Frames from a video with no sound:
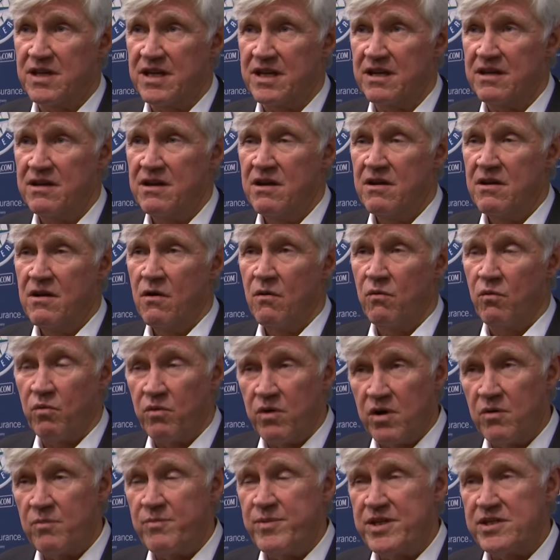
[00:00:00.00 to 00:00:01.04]
it's given
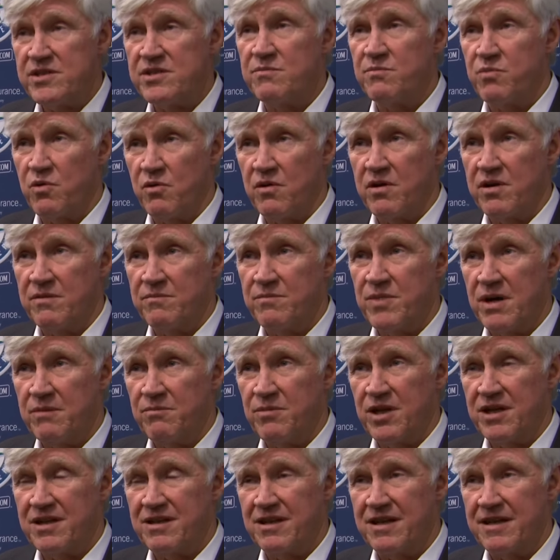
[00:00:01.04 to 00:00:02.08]
John Stanton an easy
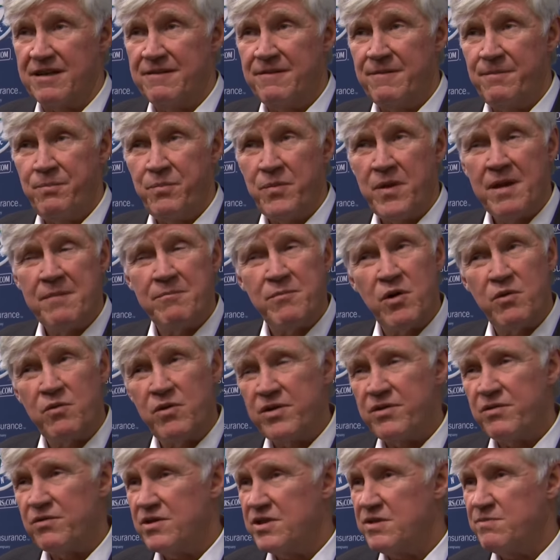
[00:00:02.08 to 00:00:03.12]
excuse to not
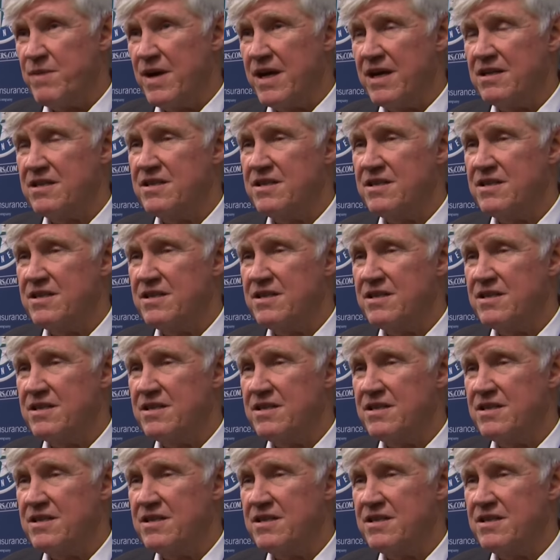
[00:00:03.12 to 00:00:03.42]
spend money.